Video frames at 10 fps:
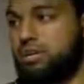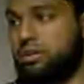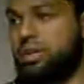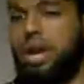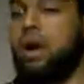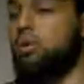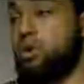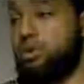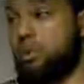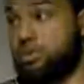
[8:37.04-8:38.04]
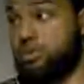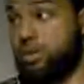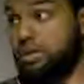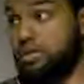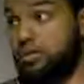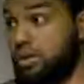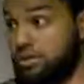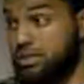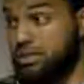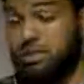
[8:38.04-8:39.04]
it. Okay, how are you measuring it is a
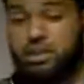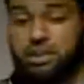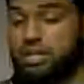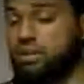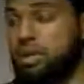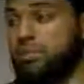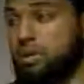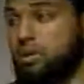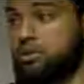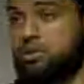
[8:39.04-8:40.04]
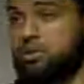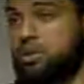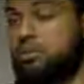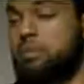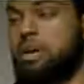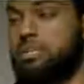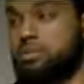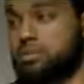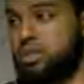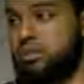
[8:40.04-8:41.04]
question. That you're coming closer to what are the
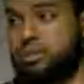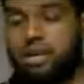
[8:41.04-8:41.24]
milestones that